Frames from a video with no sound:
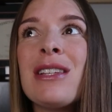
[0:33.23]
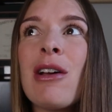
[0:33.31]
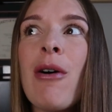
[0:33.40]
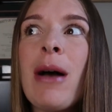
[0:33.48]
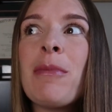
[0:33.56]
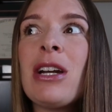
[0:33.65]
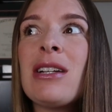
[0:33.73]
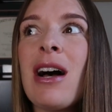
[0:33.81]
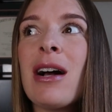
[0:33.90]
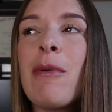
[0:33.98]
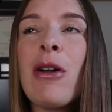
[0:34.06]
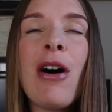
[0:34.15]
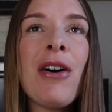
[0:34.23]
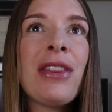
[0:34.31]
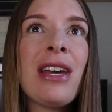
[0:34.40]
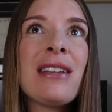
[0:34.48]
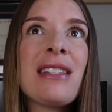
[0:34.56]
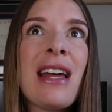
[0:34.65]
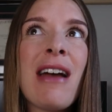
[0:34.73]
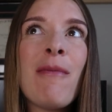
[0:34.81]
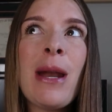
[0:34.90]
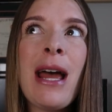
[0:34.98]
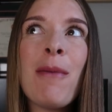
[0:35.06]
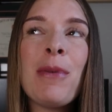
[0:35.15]
So I'm going to talk about all things that have
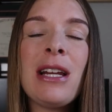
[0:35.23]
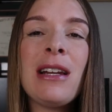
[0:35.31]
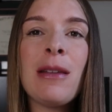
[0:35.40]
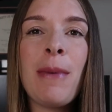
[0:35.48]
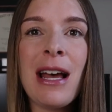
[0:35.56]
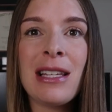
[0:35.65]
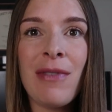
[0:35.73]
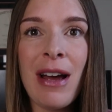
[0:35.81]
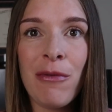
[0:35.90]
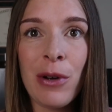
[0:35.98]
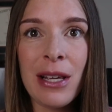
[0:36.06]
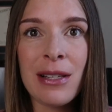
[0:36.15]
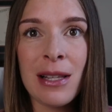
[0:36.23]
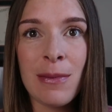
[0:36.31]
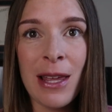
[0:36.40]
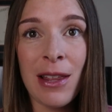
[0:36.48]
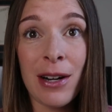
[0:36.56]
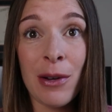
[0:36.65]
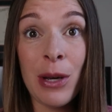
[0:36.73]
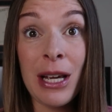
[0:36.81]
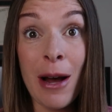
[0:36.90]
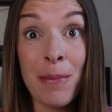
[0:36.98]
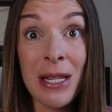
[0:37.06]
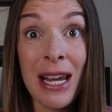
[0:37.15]
been happening in the past 5 weeks since my
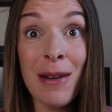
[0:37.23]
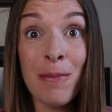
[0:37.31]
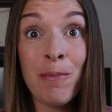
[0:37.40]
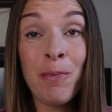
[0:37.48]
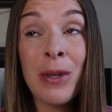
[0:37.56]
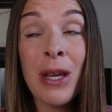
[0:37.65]
30-week update.